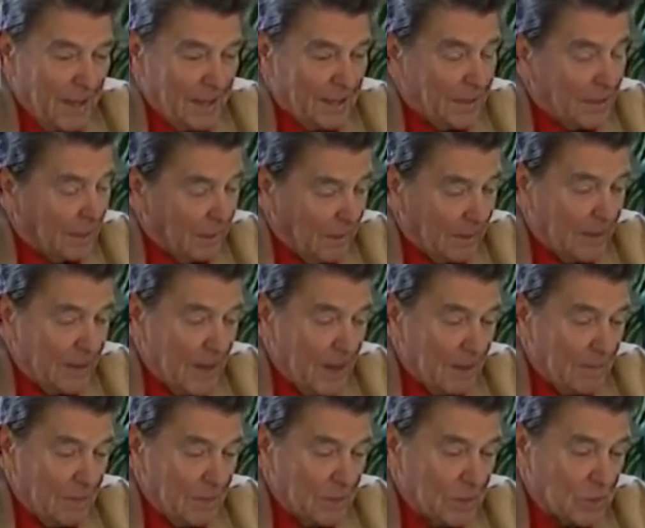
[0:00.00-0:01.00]
that our
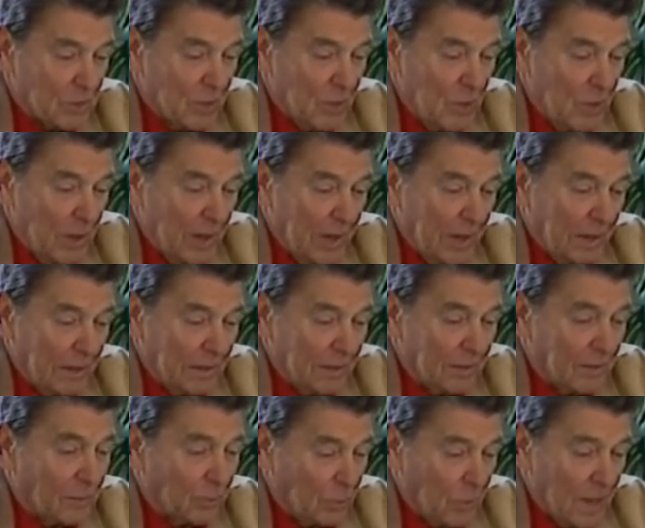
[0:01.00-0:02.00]
economy is growing, and
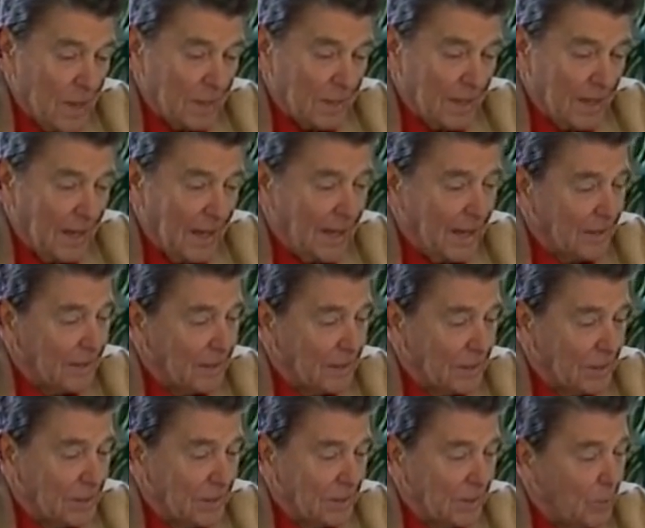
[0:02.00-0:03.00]
that throughout the land
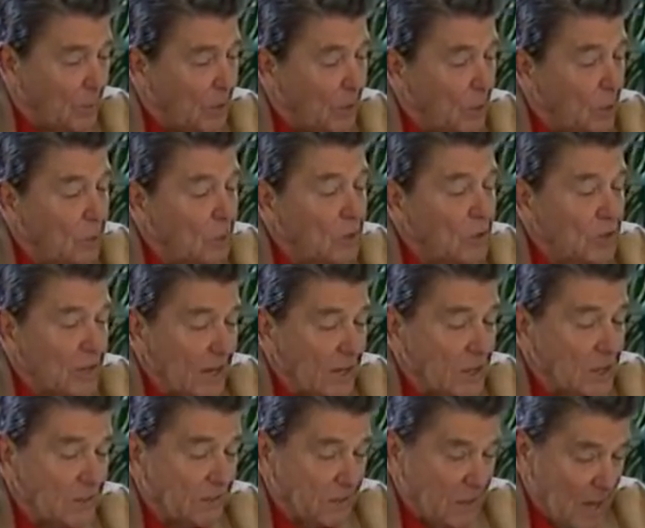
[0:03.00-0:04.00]
there's a renewed
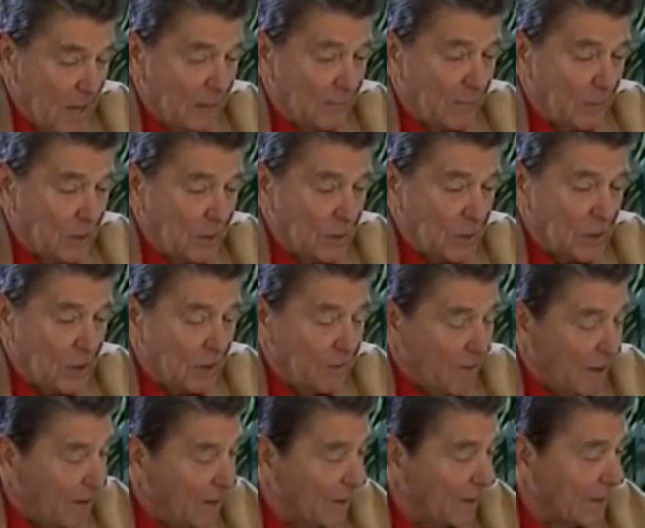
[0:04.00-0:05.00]
sense of confidence in
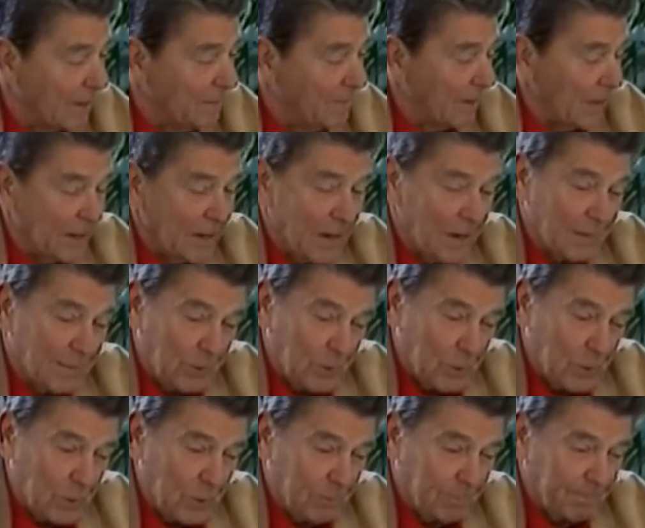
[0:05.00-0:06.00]
America and our
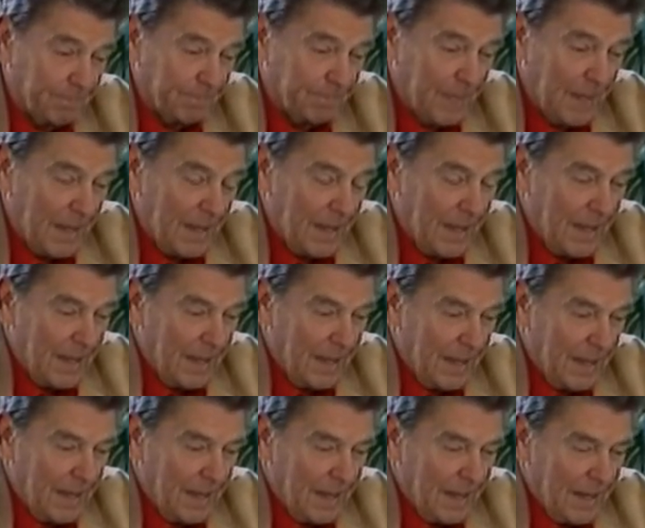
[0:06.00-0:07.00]
future.
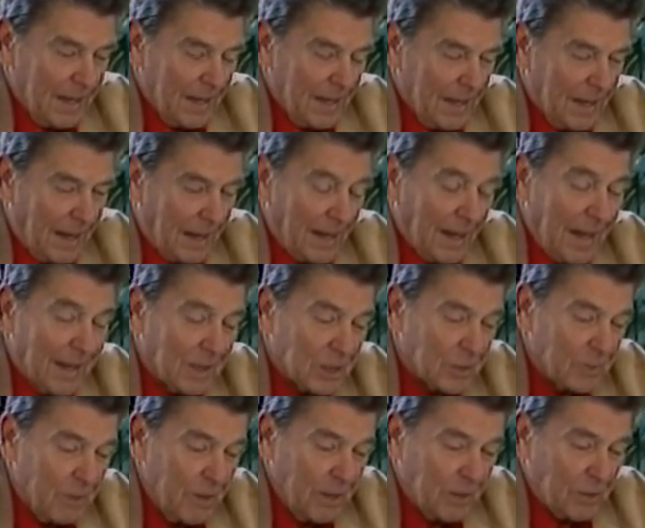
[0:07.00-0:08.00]
I'd like to
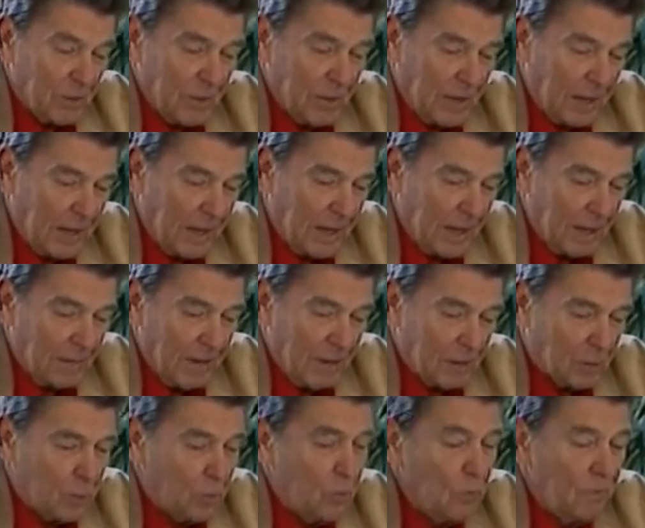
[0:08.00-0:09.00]
speak to you today
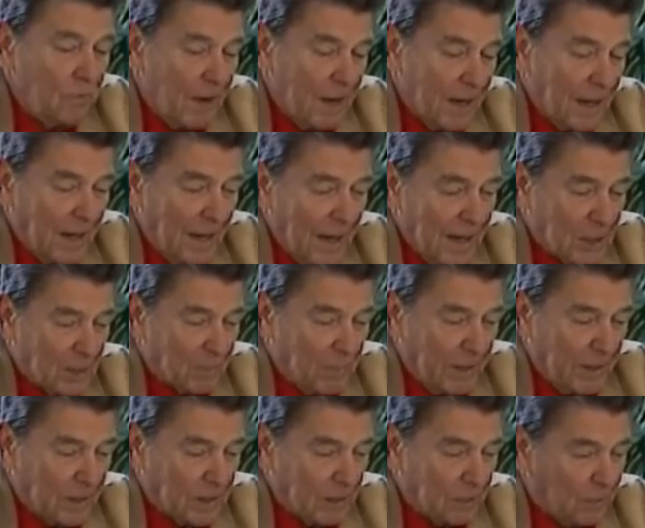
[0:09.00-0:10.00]
about two vital
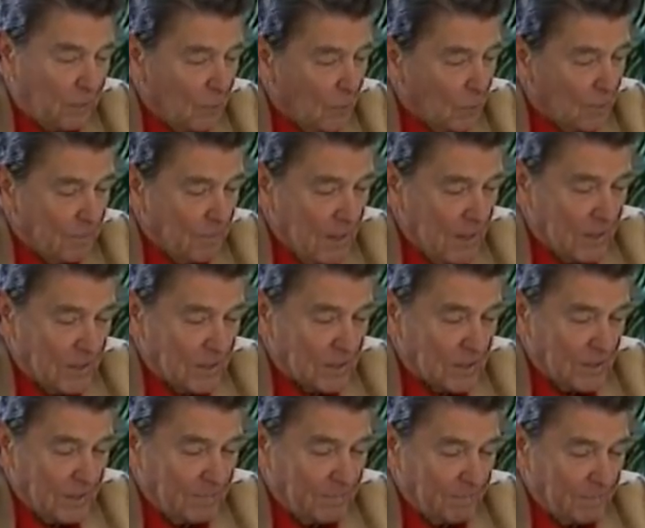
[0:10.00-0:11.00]
aspects of foreign
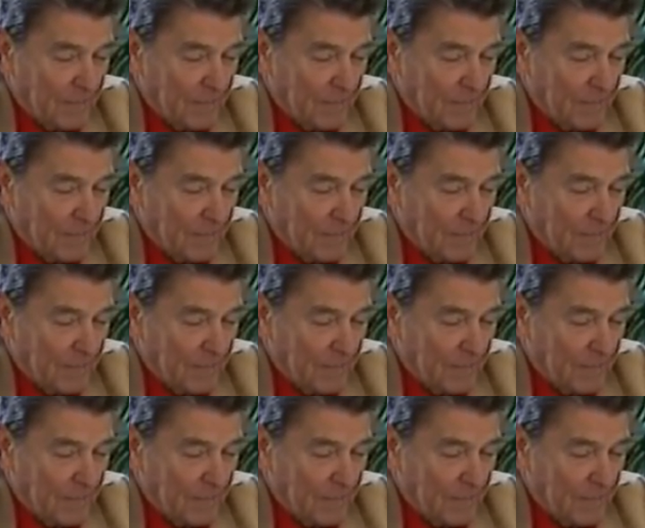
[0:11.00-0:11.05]
policy